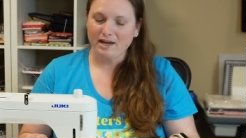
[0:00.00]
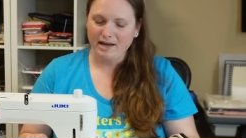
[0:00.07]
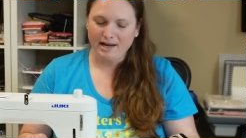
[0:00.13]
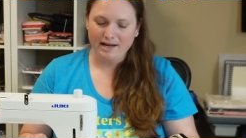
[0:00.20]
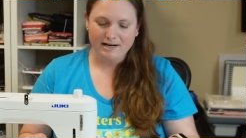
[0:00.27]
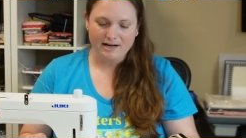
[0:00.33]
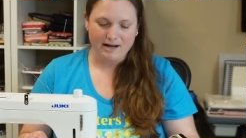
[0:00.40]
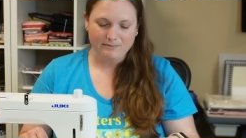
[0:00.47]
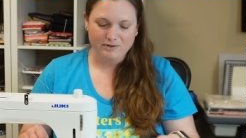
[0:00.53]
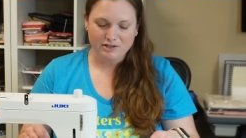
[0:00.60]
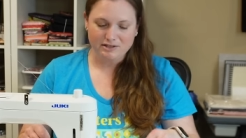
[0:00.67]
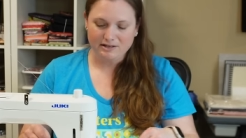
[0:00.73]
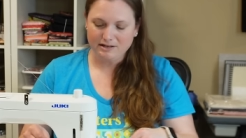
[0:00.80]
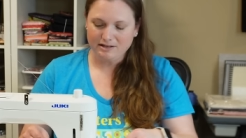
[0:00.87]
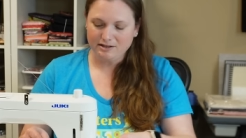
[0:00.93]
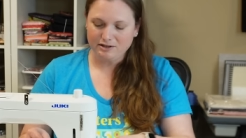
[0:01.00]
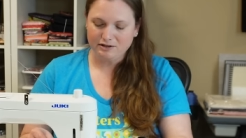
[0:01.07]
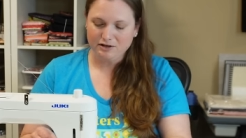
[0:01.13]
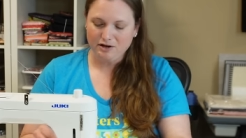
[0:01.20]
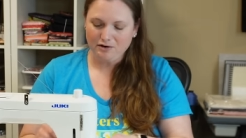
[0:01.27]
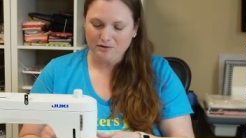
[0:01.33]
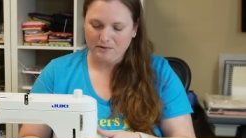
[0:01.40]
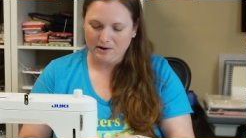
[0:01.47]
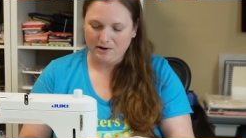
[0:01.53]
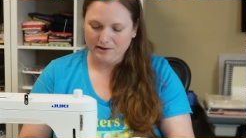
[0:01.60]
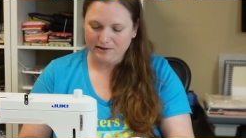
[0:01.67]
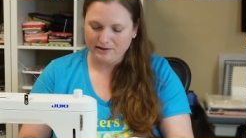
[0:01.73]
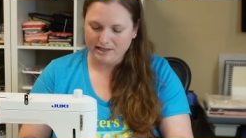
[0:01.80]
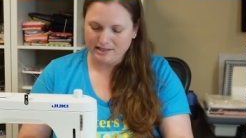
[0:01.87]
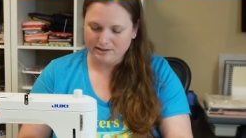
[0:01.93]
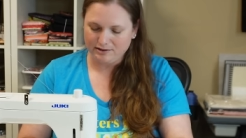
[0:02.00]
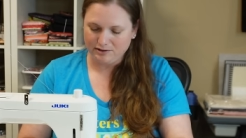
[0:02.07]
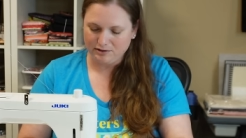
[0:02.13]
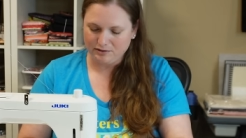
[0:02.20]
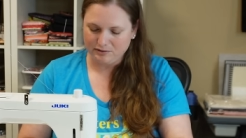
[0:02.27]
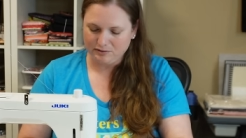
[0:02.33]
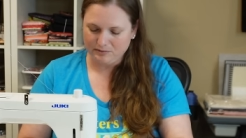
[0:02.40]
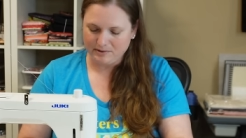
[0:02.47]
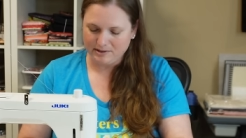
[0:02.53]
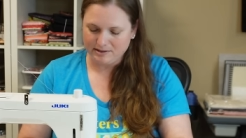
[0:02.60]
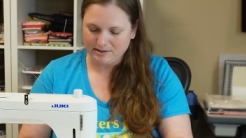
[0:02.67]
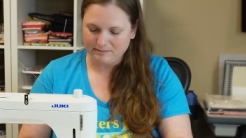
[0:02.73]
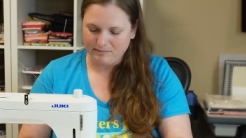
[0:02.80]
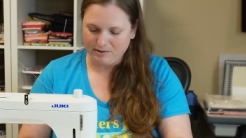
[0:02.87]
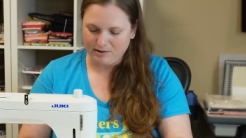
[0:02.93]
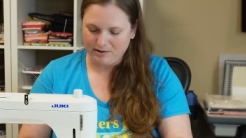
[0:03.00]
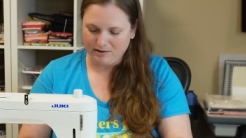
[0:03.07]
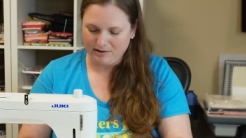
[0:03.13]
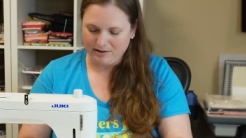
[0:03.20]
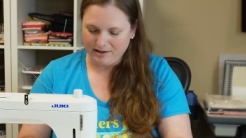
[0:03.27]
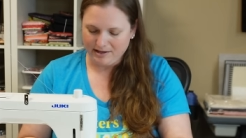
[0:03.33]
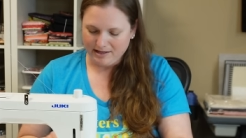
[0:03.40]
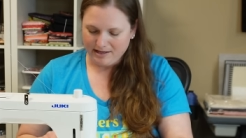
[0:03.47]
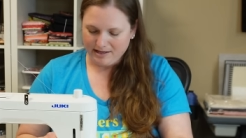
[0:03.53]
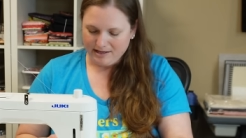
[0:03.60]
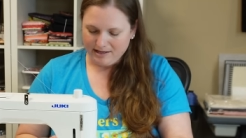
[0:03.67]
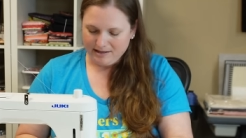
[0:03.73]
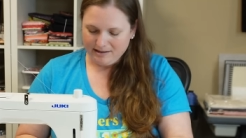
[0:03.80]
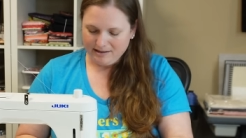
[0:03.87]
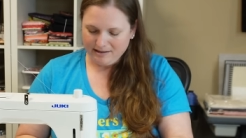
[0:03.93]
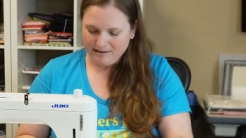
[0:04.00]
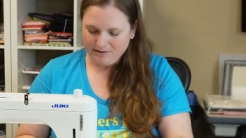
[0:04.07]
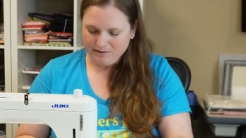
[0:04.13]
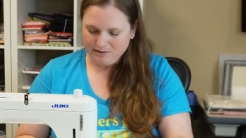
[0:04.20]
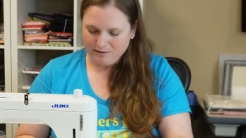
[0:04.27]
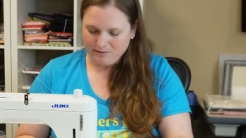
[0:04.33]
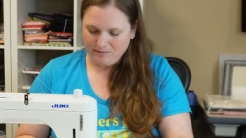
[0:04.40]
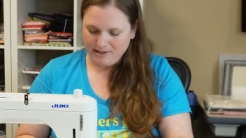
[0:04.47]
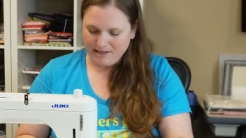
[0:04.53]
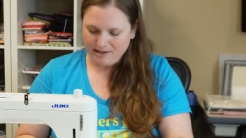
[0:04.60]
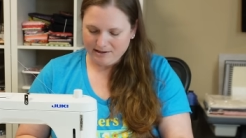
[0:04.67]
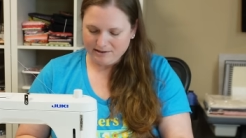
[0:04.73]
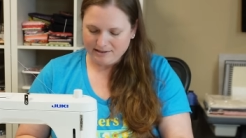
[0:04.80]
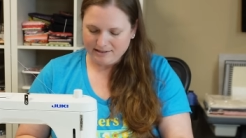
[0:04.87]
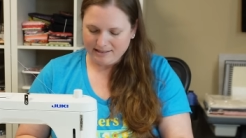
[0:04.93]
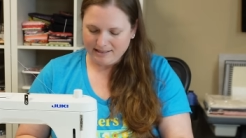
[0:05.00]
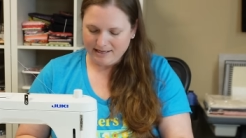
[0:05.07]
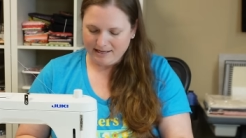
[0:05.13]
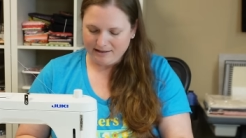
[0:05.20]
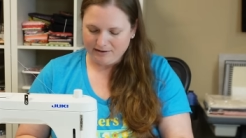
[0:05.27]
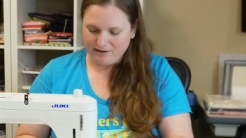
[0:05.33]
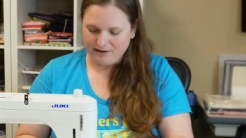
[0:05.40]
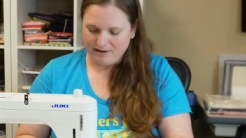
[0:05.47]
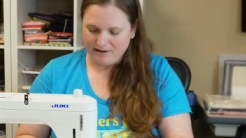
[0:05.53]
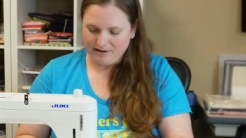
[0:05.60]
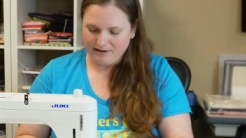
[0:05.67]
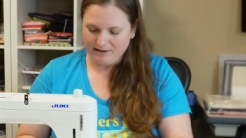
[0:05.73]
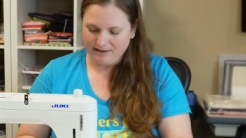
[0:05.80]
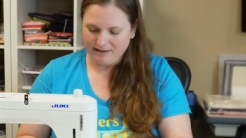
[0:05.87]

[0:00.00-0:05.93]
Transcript: And I'm just going to sew all these two small little squares together